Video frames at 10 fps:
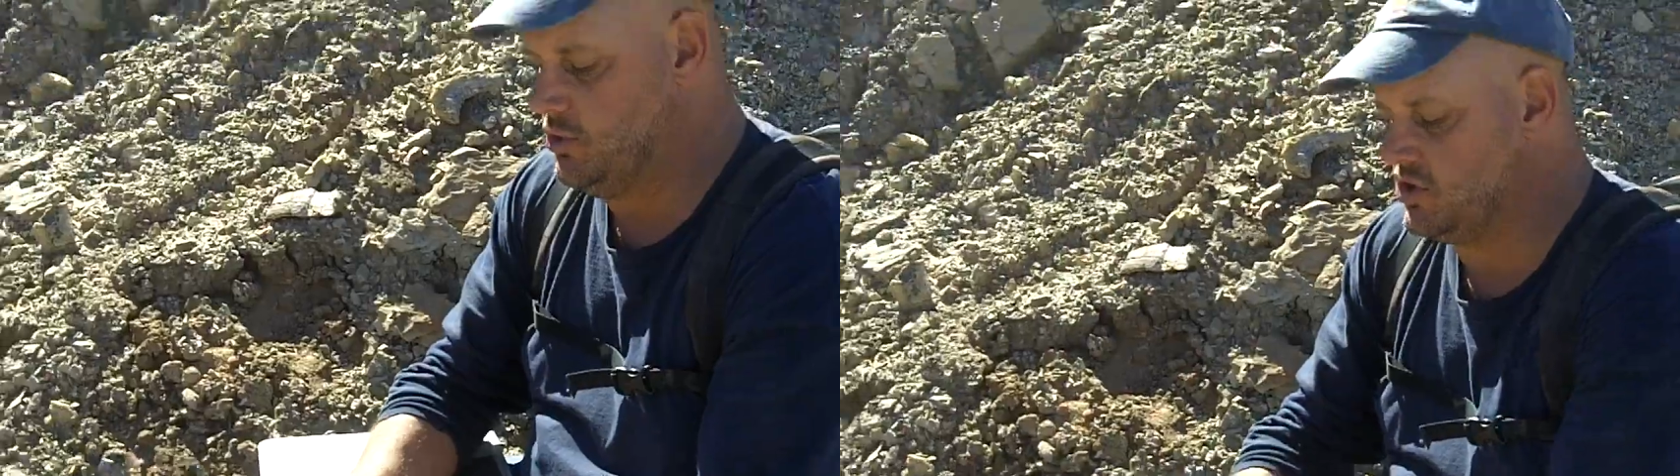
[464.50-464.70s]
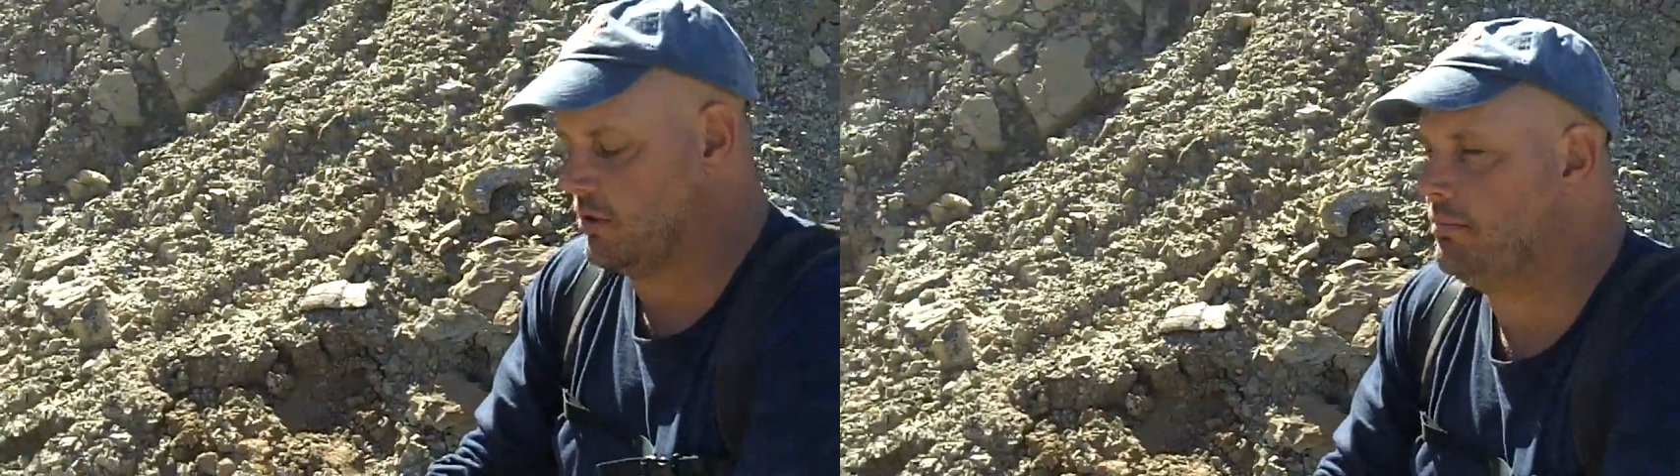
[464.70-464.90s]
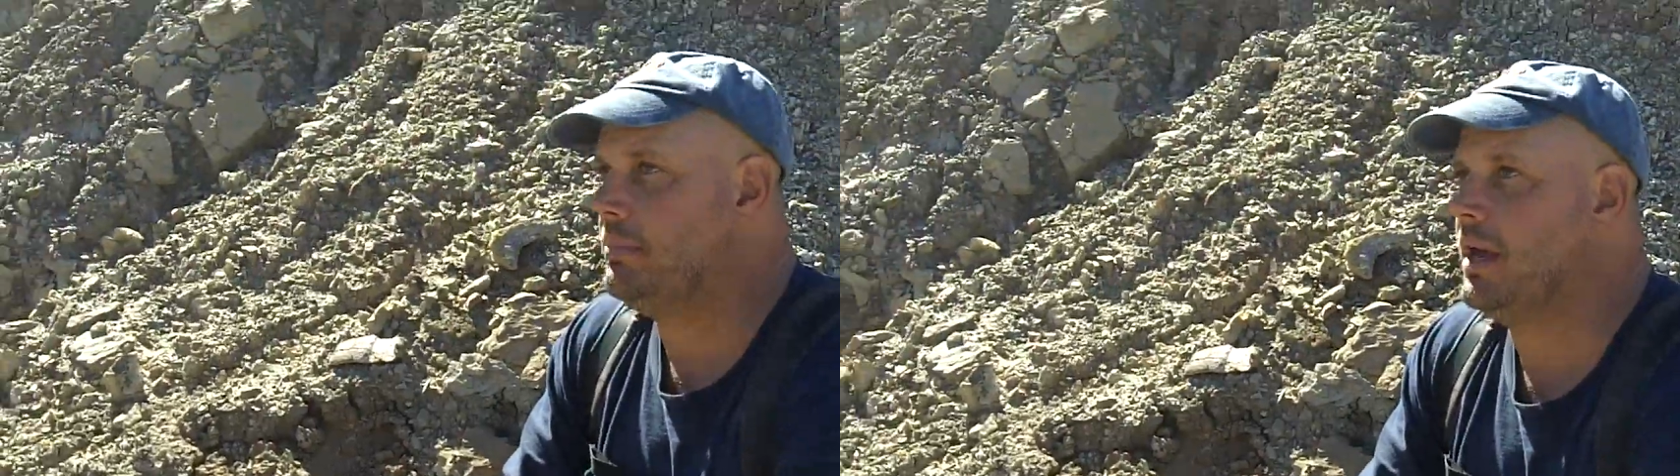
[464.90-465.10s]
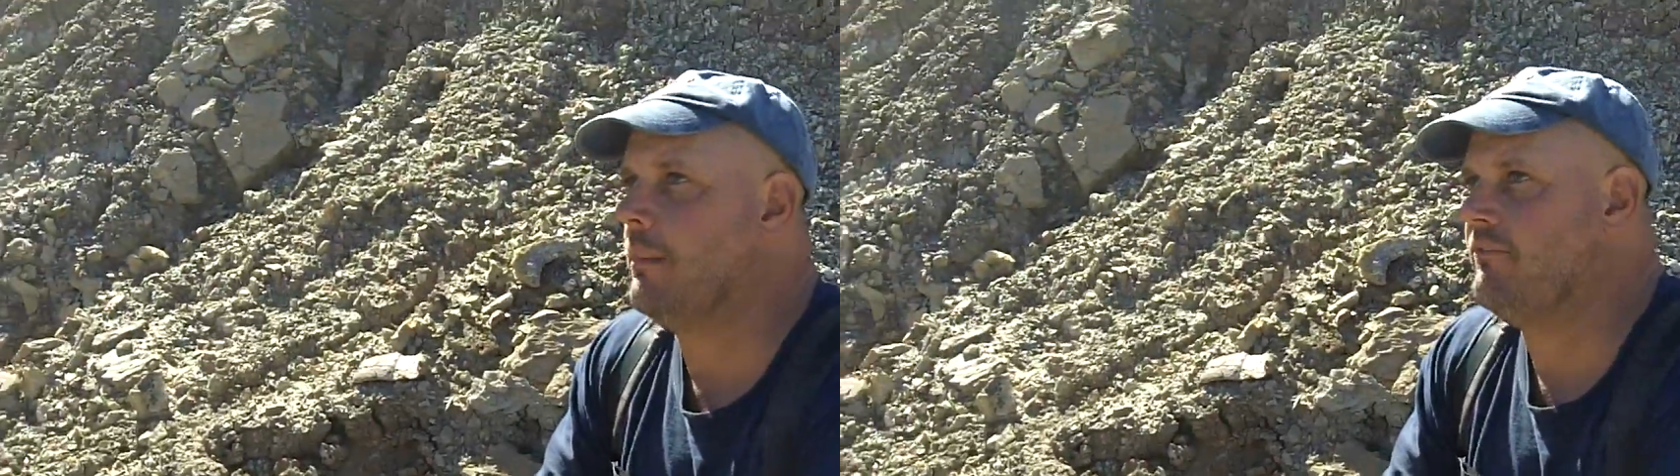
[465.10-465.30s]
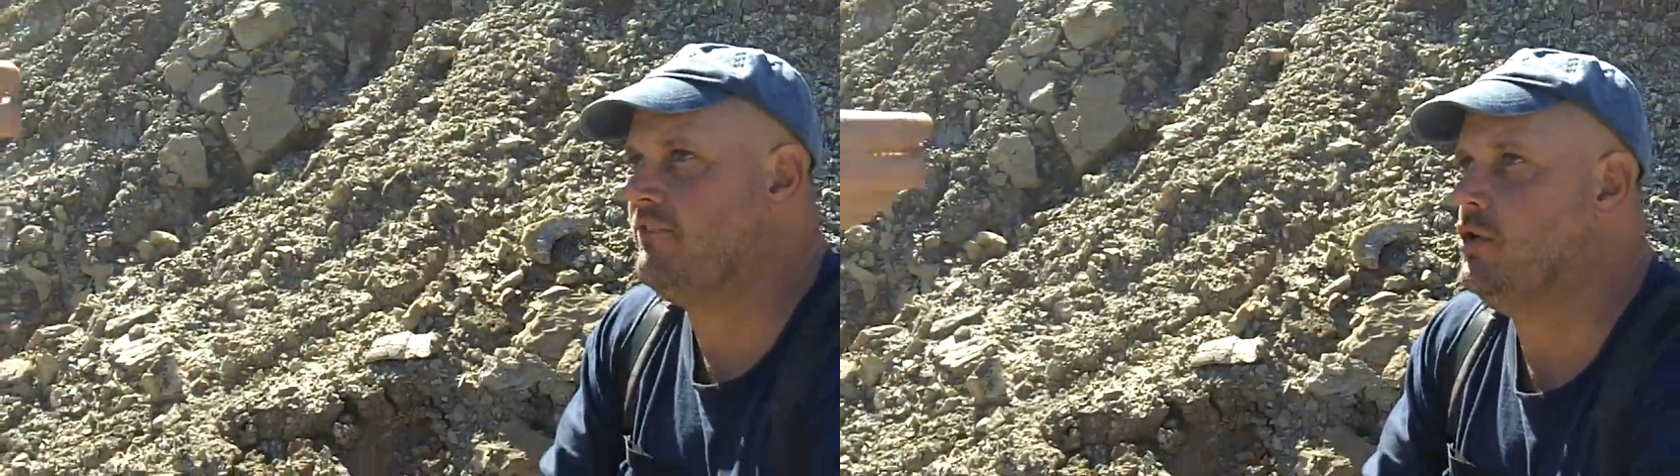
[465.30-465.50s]
suture
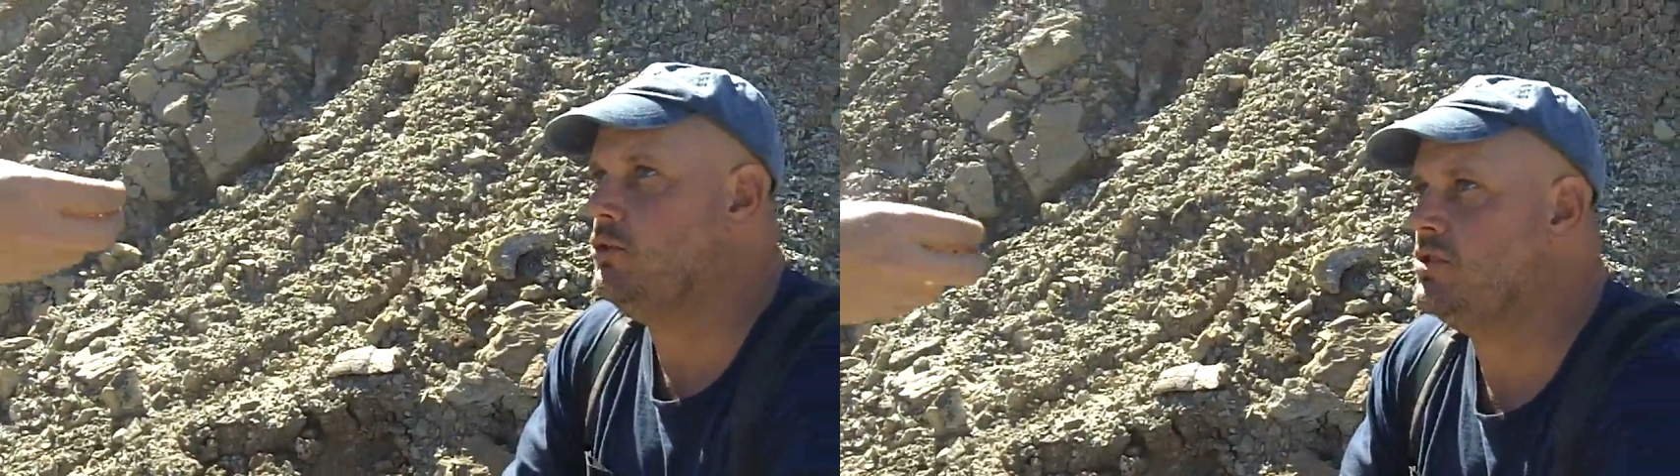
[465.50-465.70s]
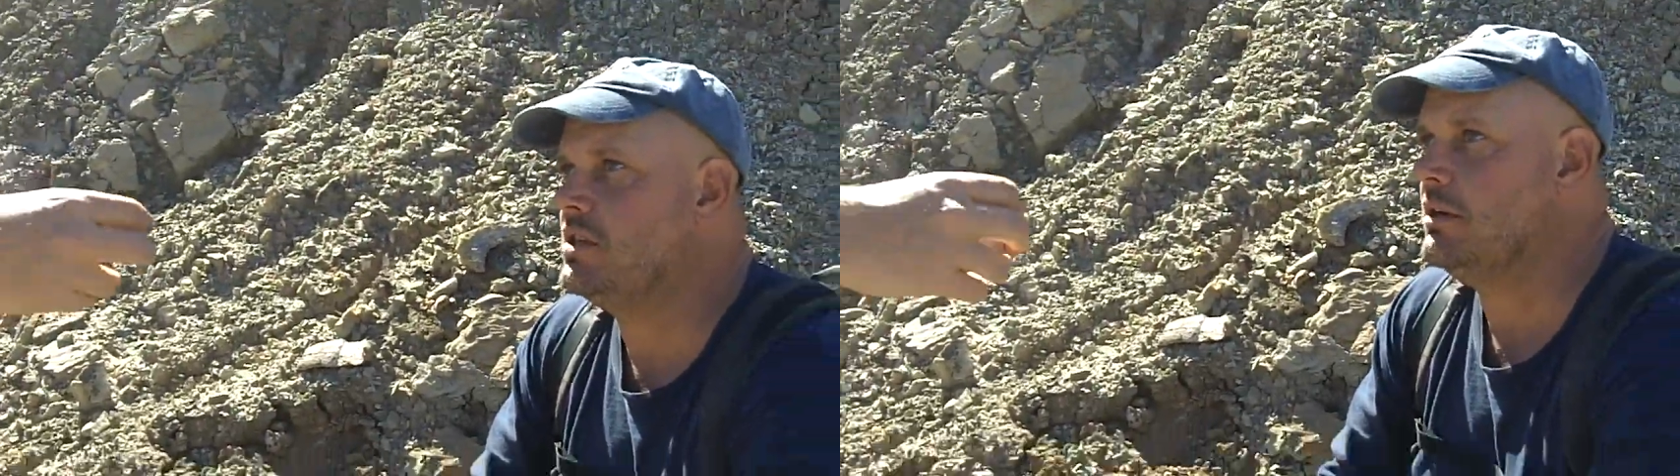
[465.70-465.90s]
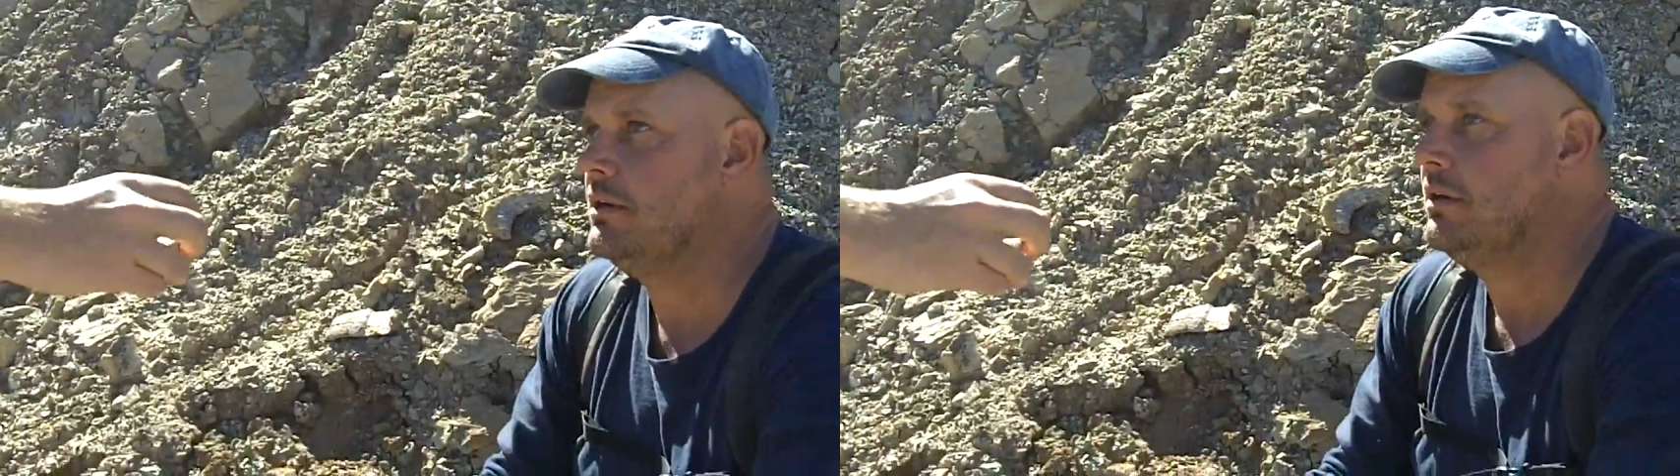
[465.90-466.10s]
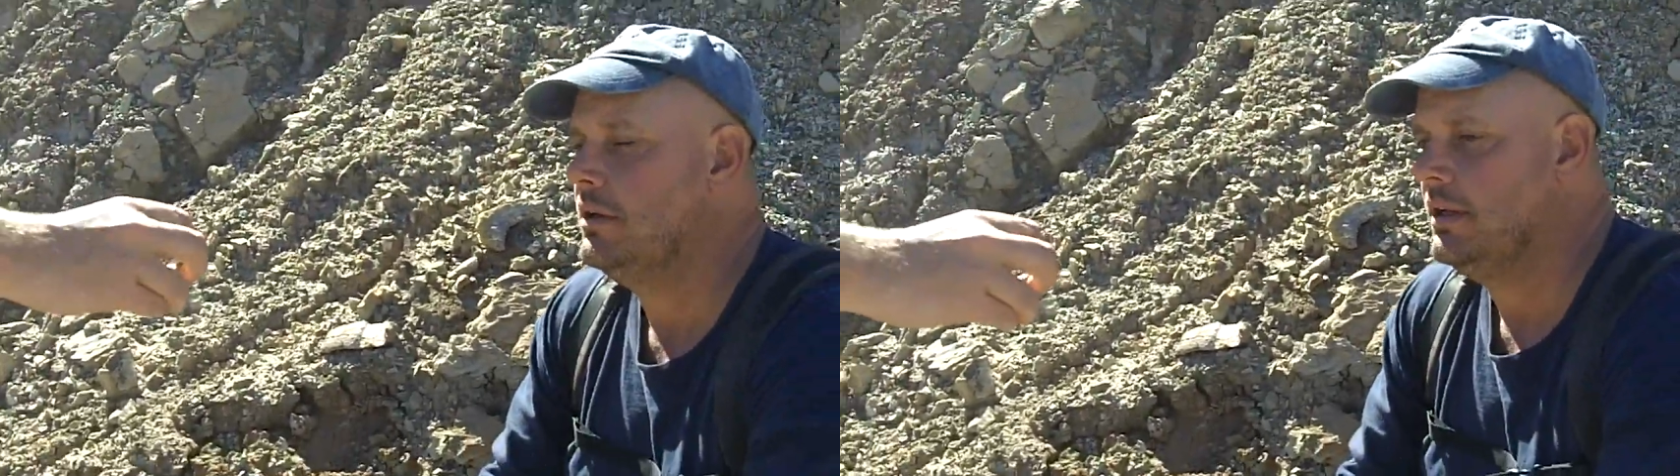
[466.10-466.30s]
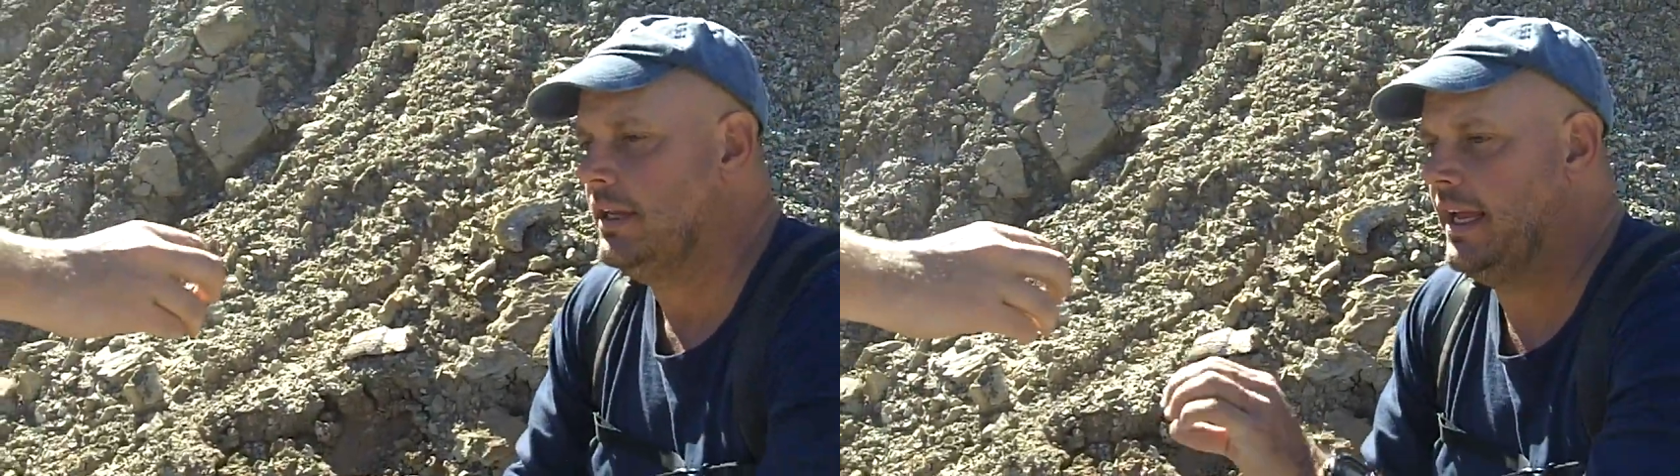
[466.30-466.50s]
become fused
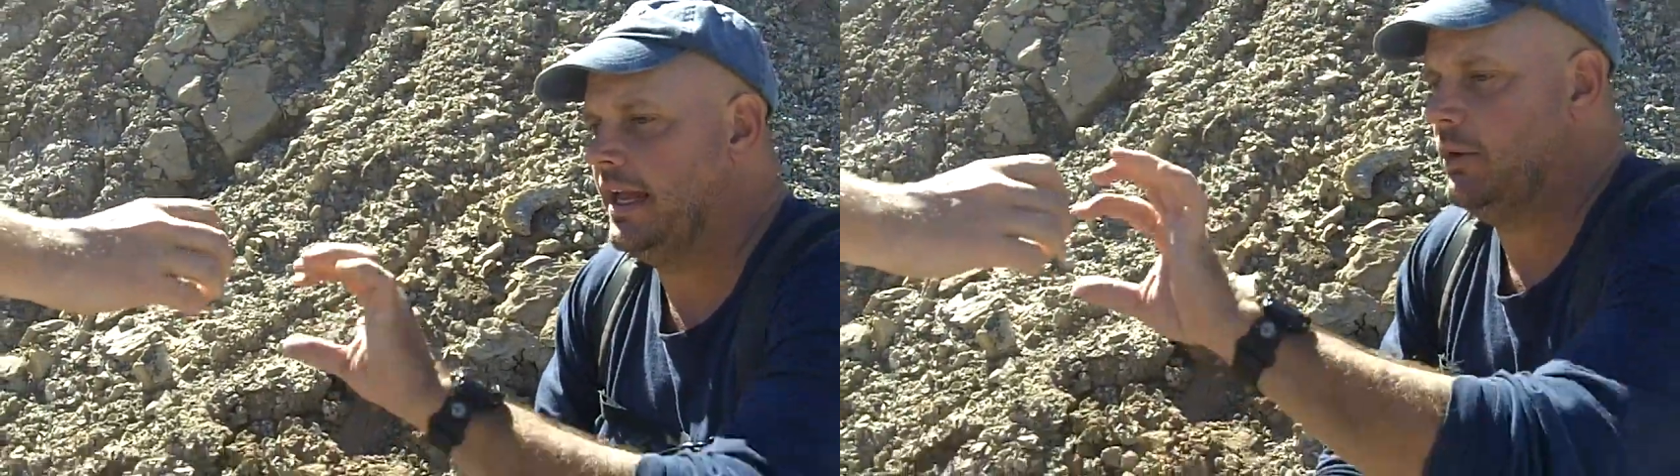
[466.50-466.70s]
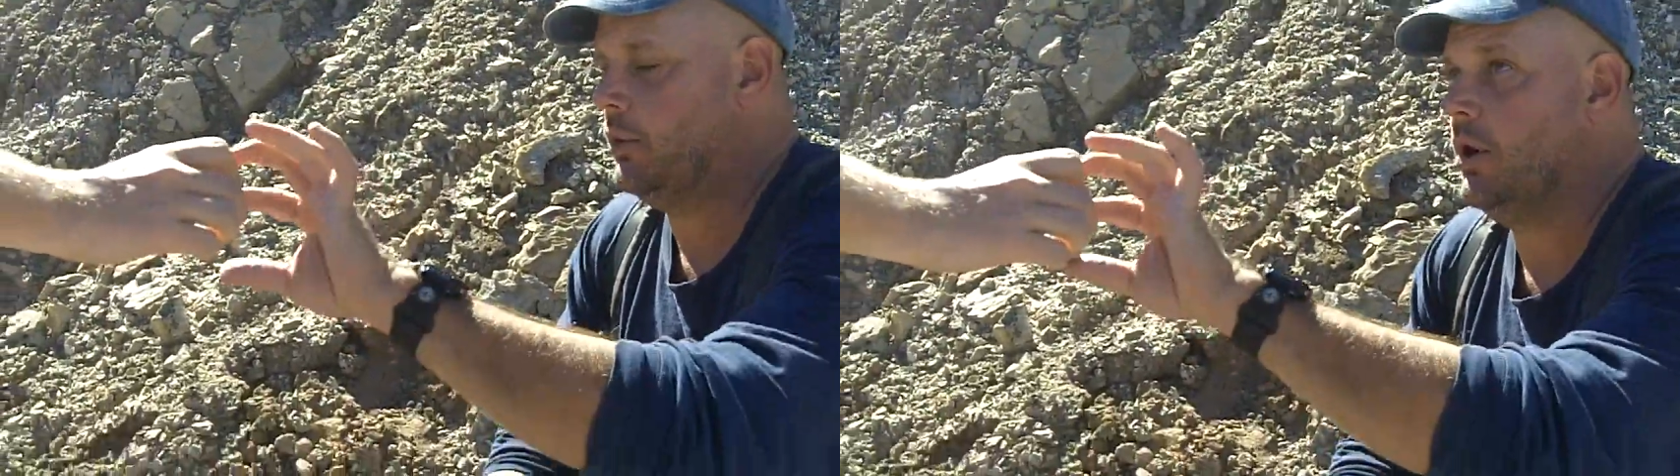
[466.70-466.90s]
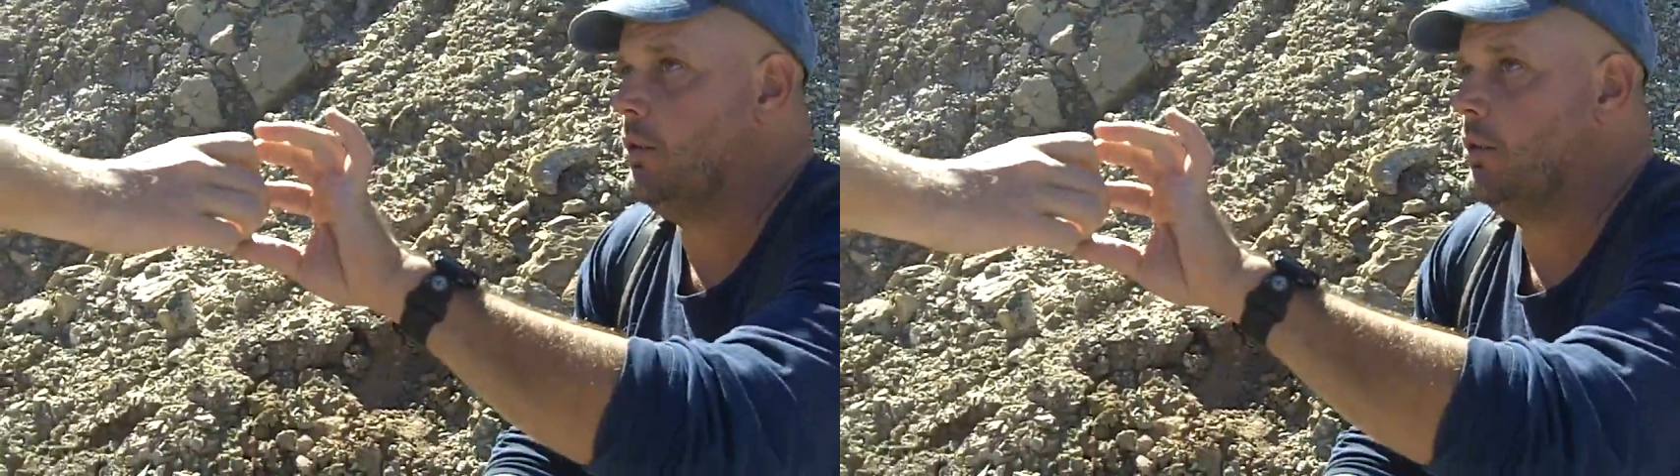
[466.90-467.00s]
and it will